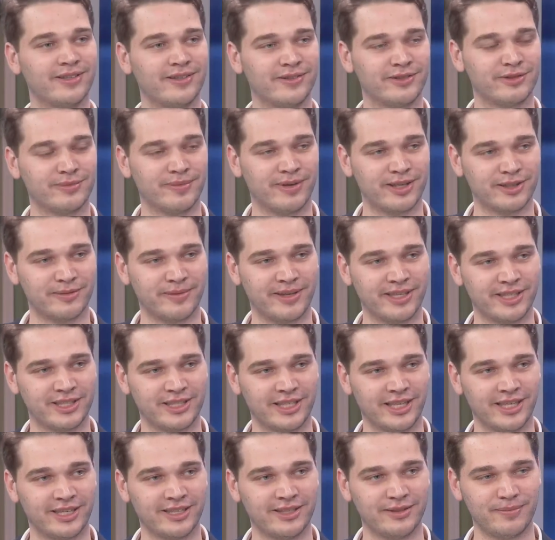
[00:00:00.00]
of Smarter by the
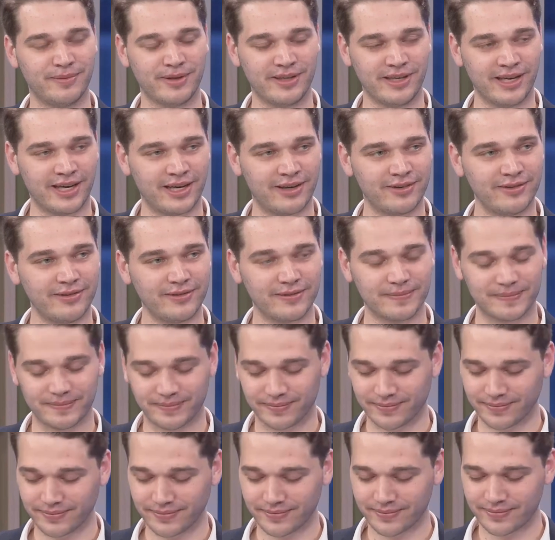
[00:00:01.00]
Second. But now
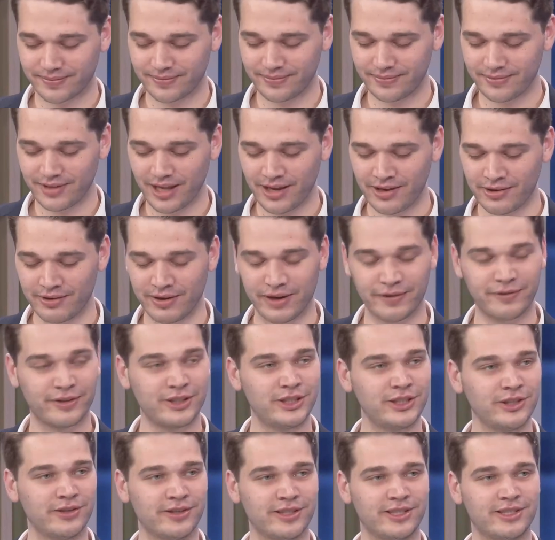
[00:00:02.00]
you have a
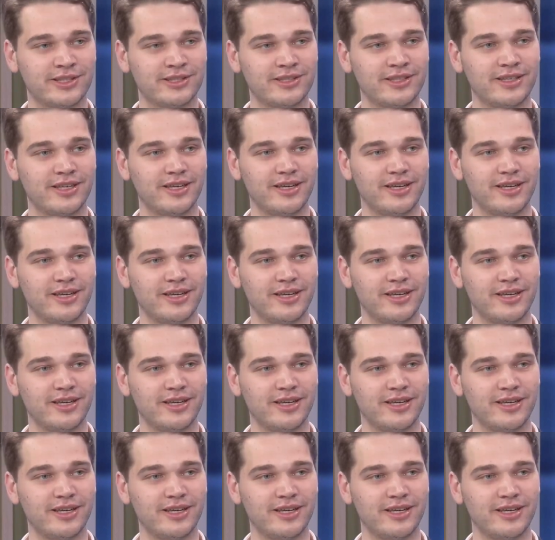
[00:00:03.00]
choice.